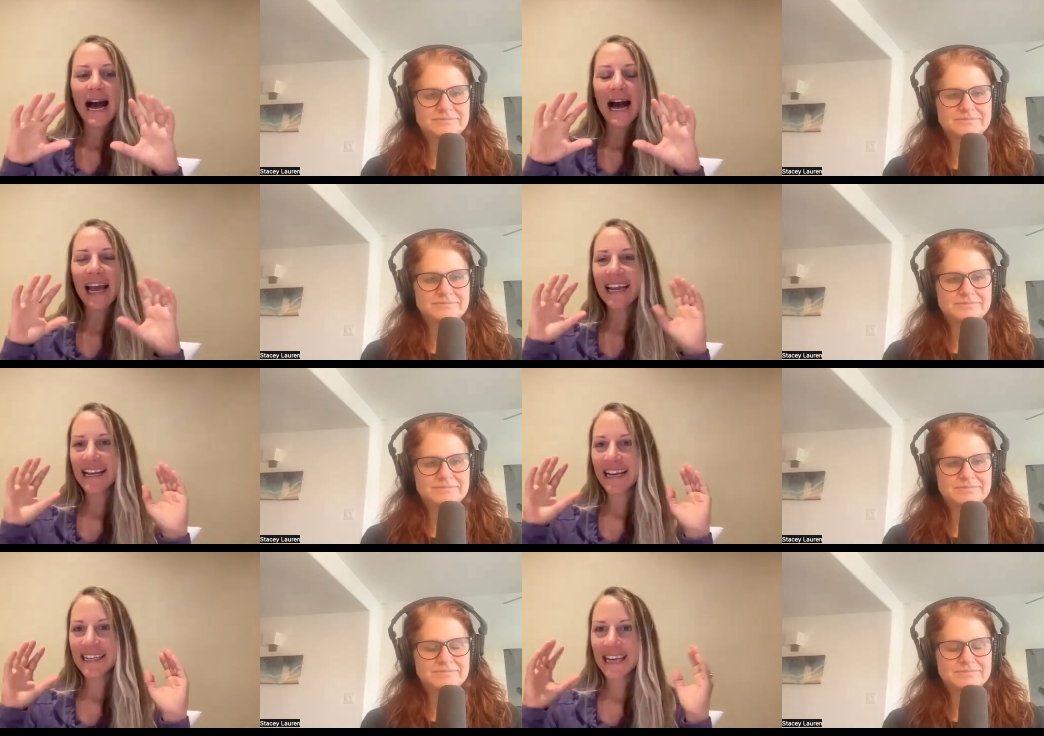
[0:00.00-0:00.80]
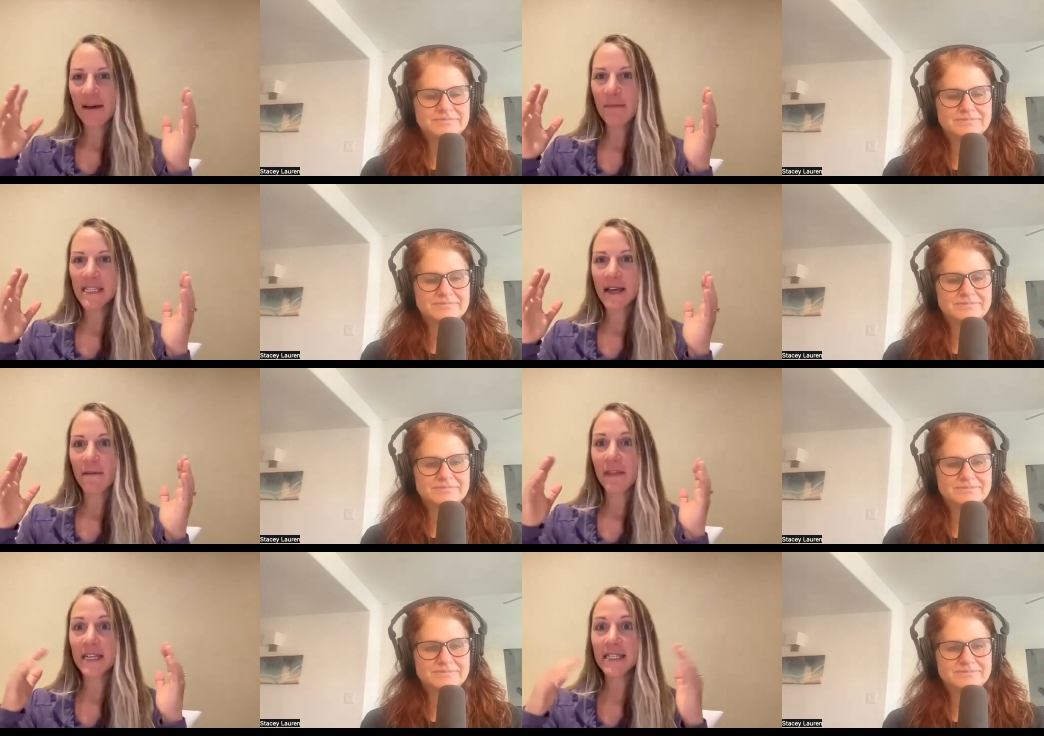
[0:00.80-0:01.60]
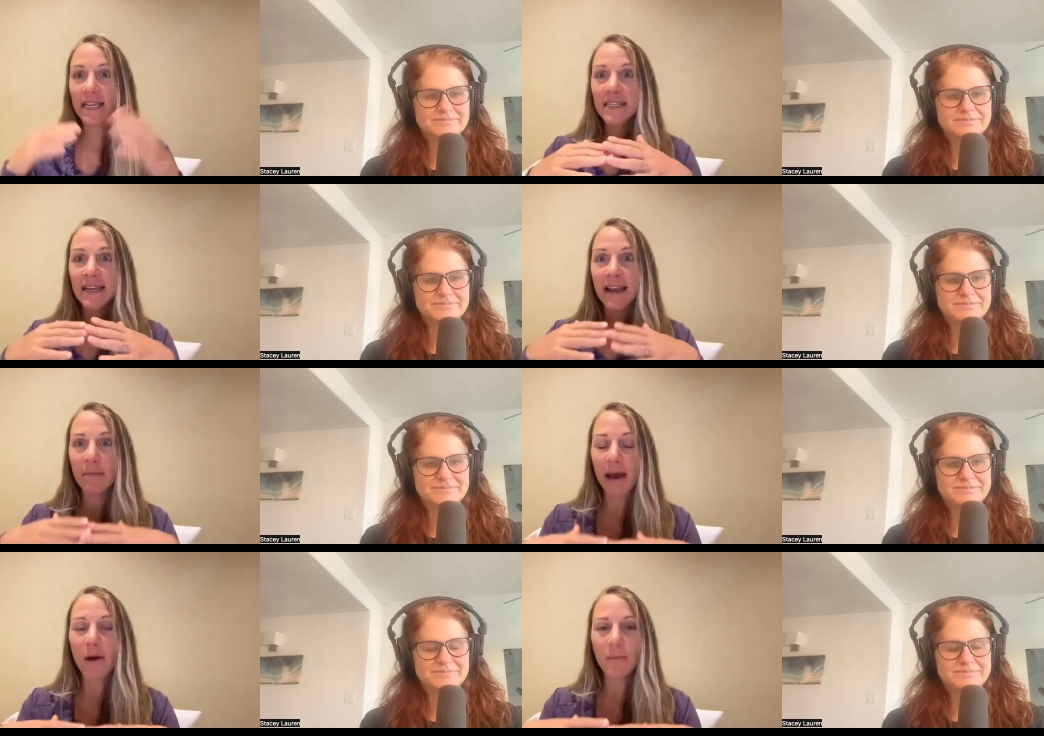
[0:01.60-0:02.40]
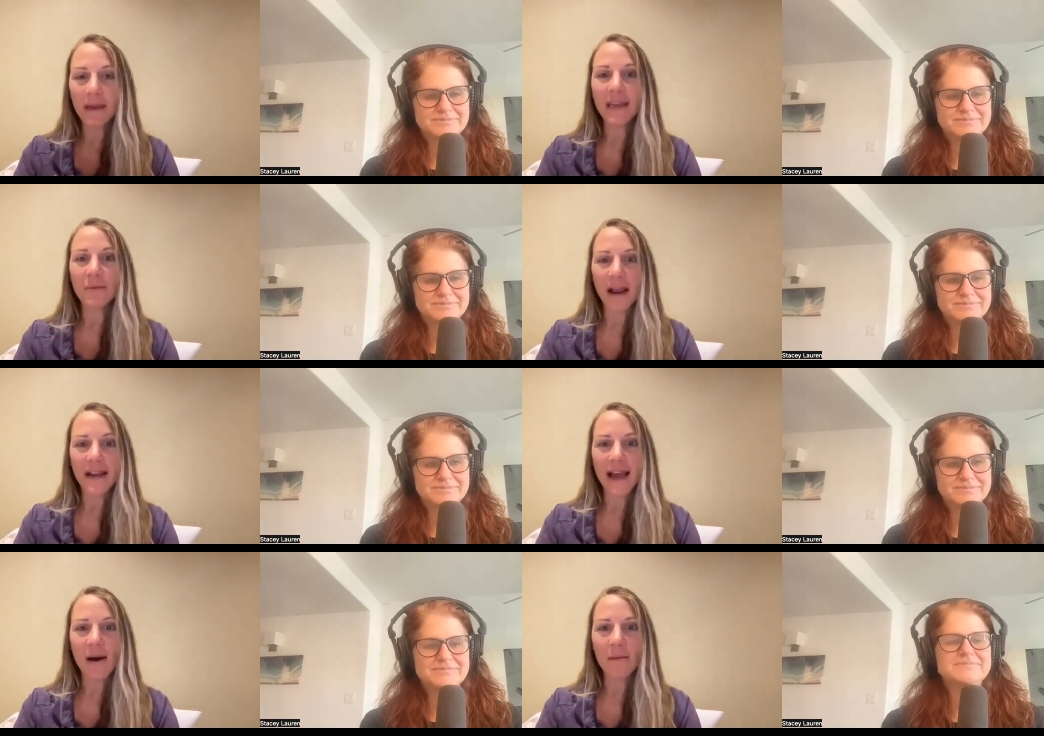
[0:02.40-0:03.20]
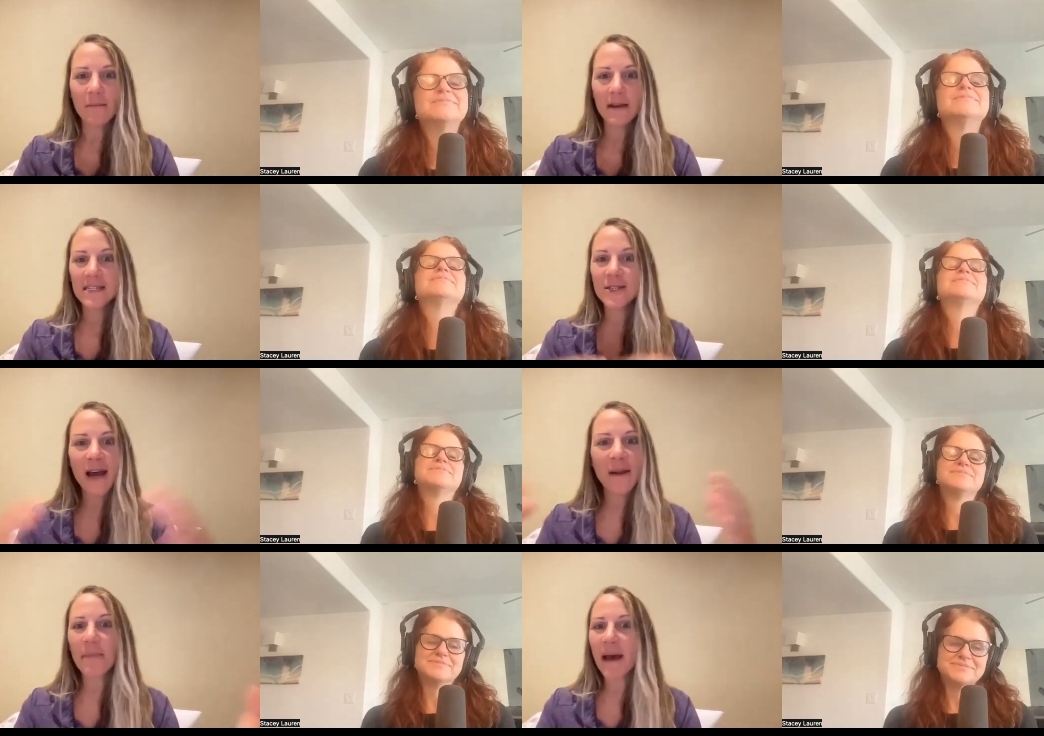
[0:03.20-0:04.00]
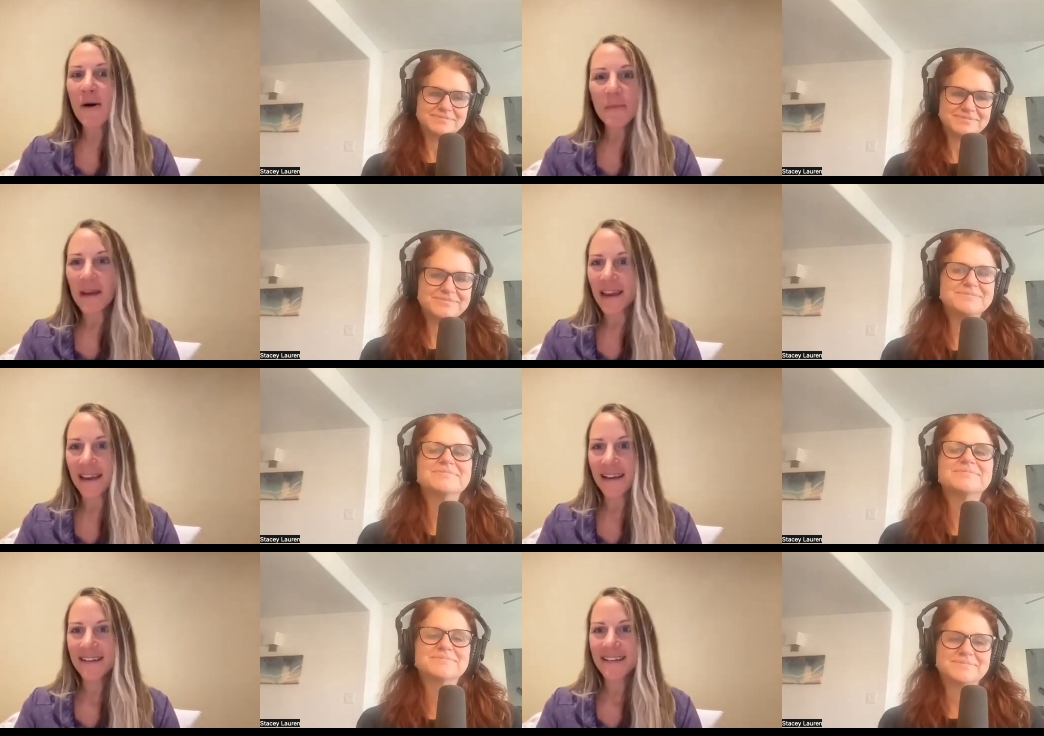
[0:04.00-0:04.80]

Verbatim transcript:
Speaker 1: I tell myself this isn't about me right now. It's not about me.